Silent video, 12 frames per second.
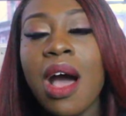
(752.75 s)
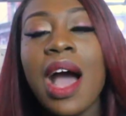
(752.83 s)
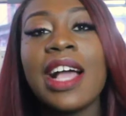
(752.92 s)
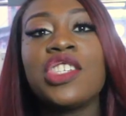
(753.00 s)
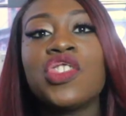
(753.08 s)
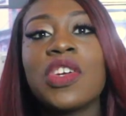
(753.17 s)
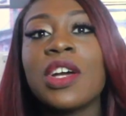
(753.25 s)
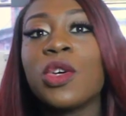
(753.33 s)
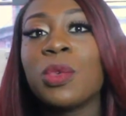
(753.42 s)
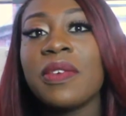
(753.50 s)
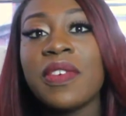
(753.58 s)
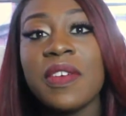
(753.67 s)
I
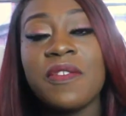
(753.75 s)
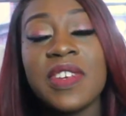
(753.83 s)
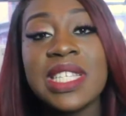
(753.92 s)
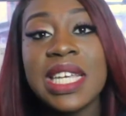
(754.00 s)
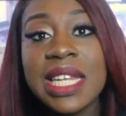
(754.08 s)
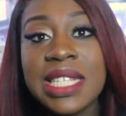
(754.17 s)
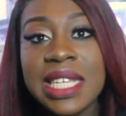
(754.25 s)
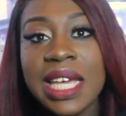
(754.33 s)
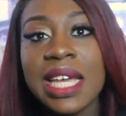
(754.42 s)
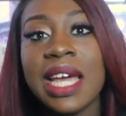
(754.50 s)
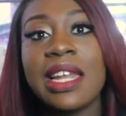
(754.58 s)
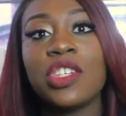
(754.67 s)
struggled with
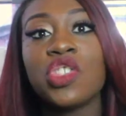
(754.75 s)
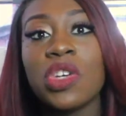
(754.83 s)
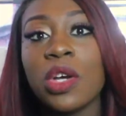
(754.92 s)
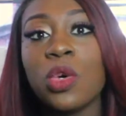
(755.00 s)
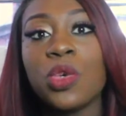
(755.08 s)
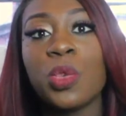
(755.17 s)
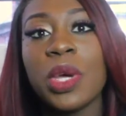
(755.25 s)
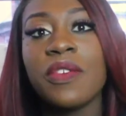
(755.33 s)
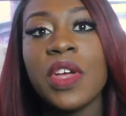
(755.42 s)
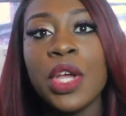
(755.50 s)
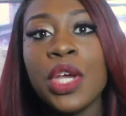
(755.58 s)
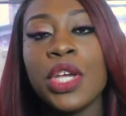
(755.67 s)
infertility and I struggled
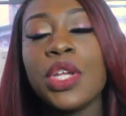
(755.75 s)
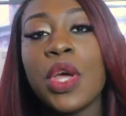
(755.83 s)
with,